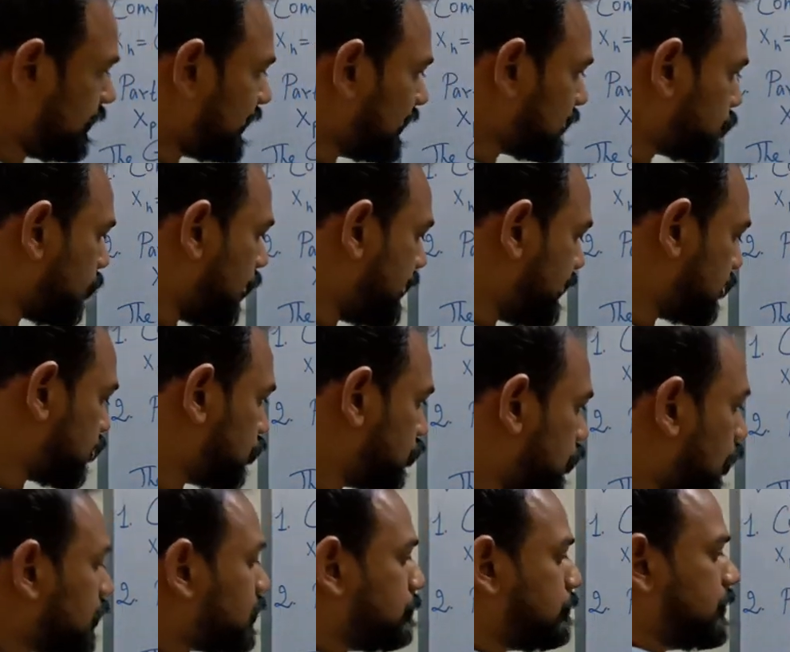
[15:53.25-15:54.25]
And that's why it
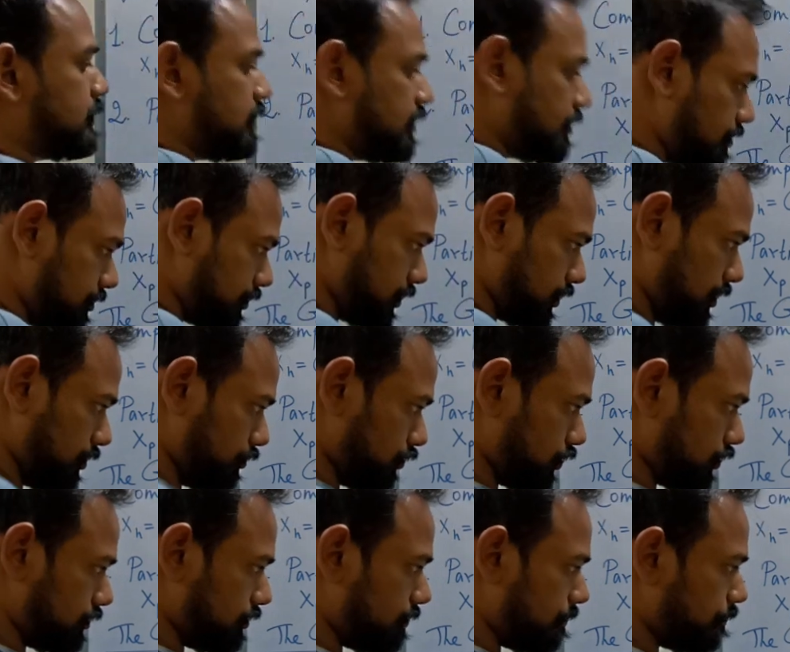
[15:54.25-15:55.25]
is not a particular
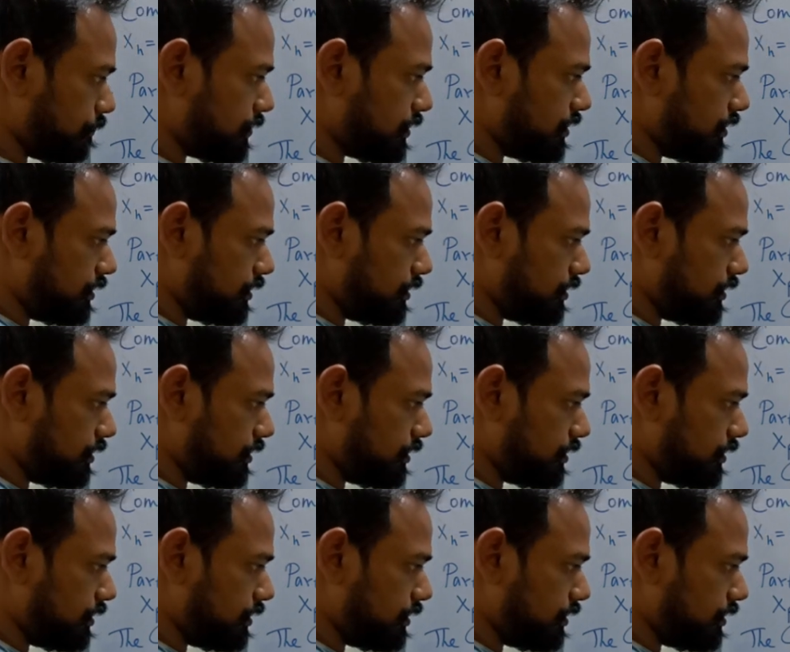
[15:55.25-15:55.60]
solution.